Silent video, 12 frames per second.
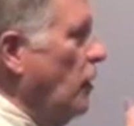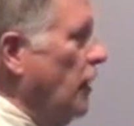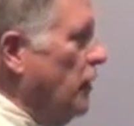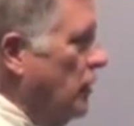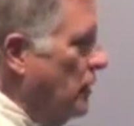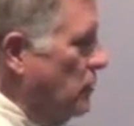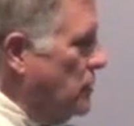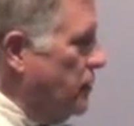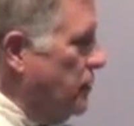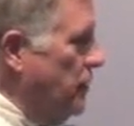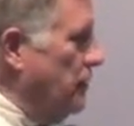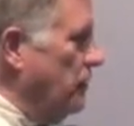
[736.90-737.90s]
lawyer that was
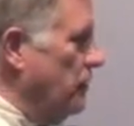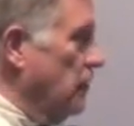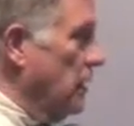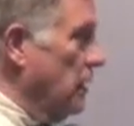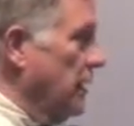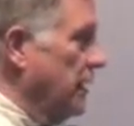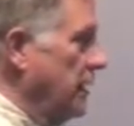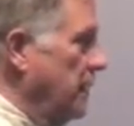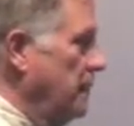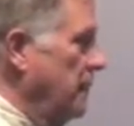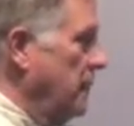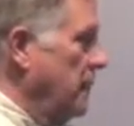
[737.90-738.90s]
grilling
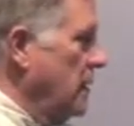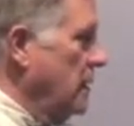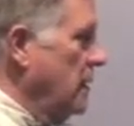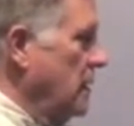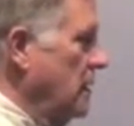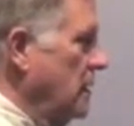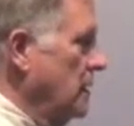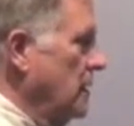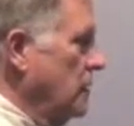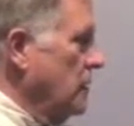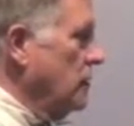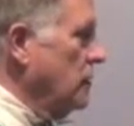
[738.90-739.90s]
him,
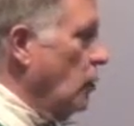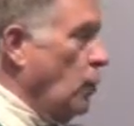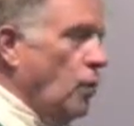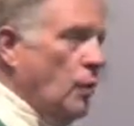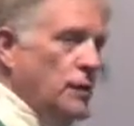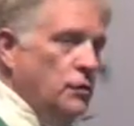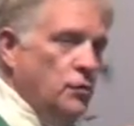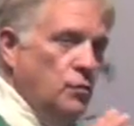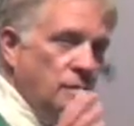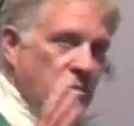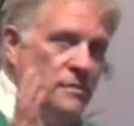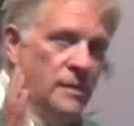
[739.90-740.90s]
go and
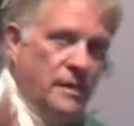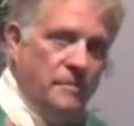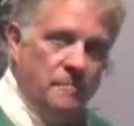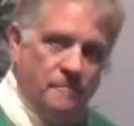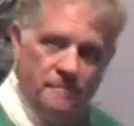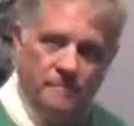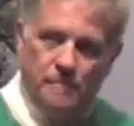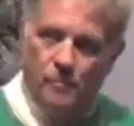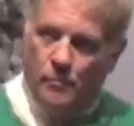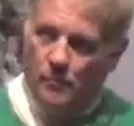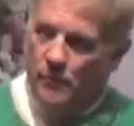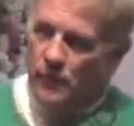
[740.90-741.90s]
do the same.
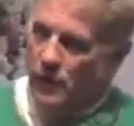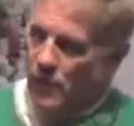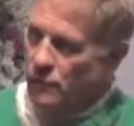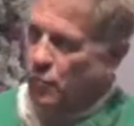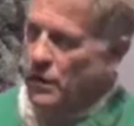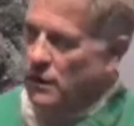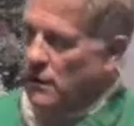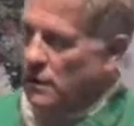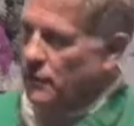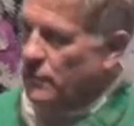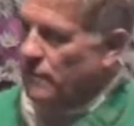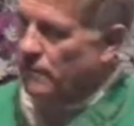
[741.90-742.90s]
Love one
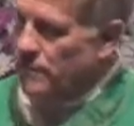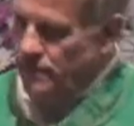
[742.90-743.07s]
another.